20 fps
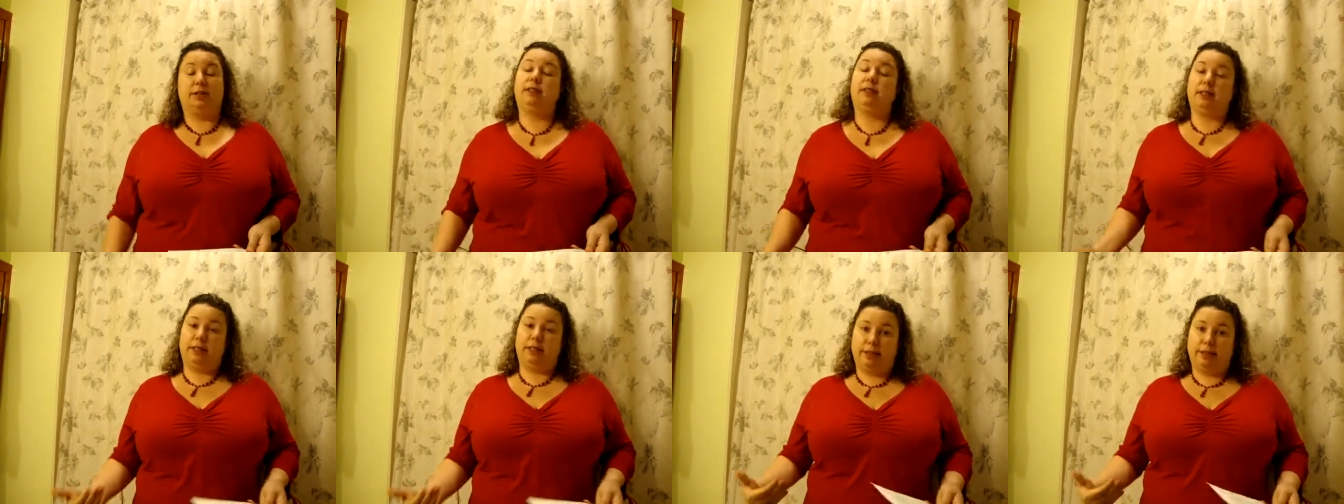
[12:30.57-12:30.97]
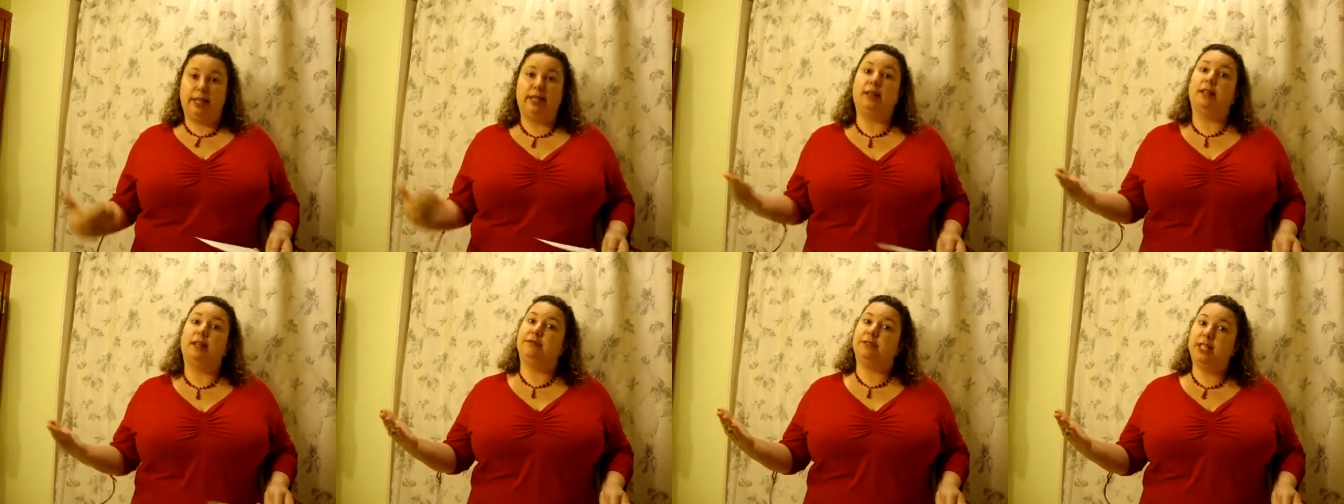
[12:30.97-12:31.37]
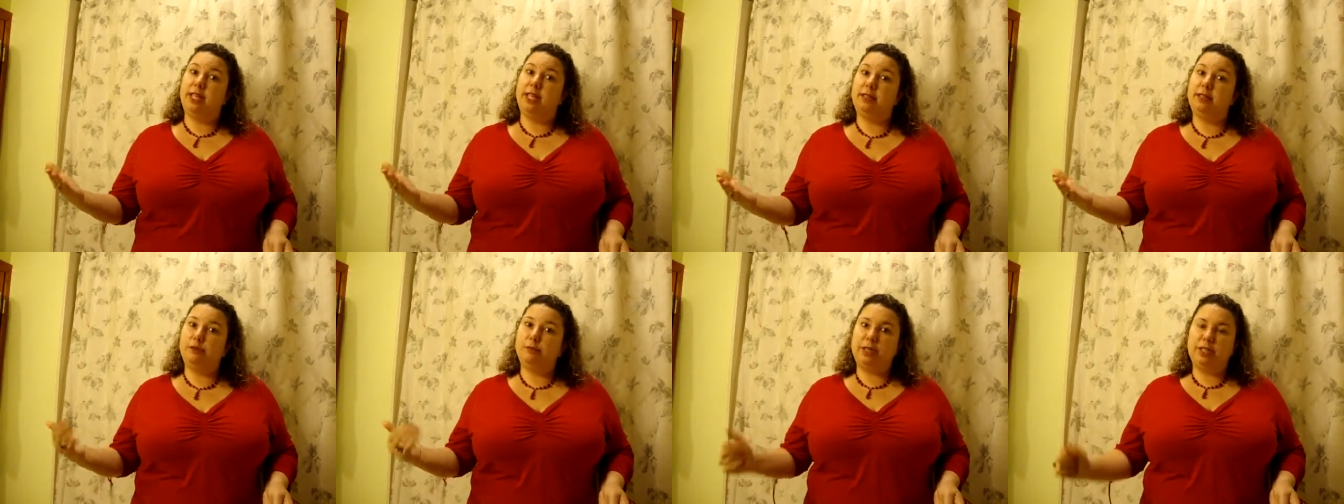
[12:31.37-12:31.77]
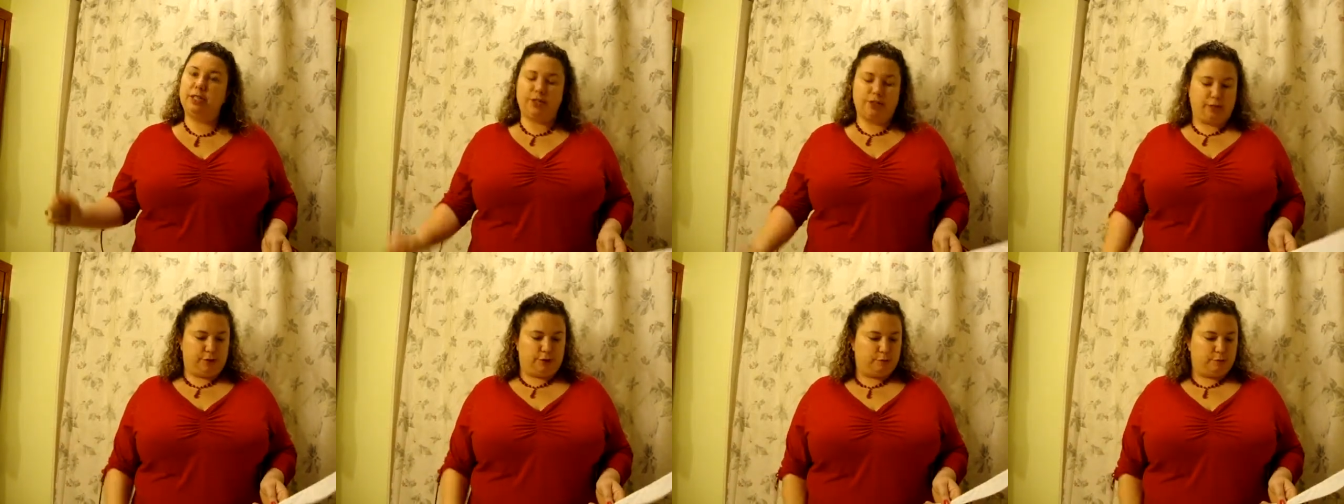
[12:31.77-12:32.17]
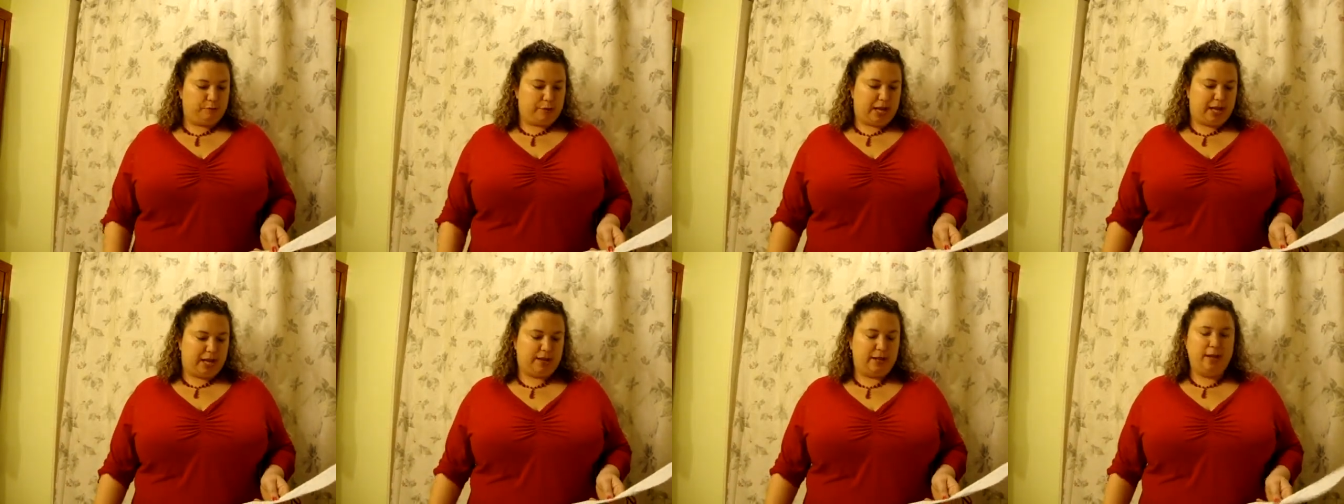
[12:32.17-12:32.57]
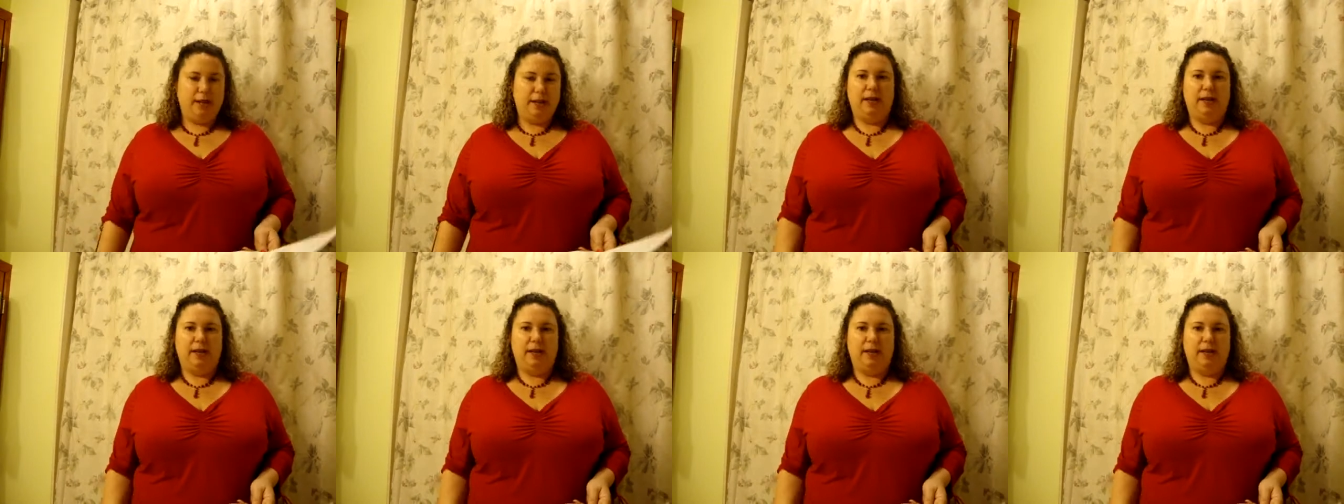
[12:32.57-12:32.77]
clearly love to eat too much too, but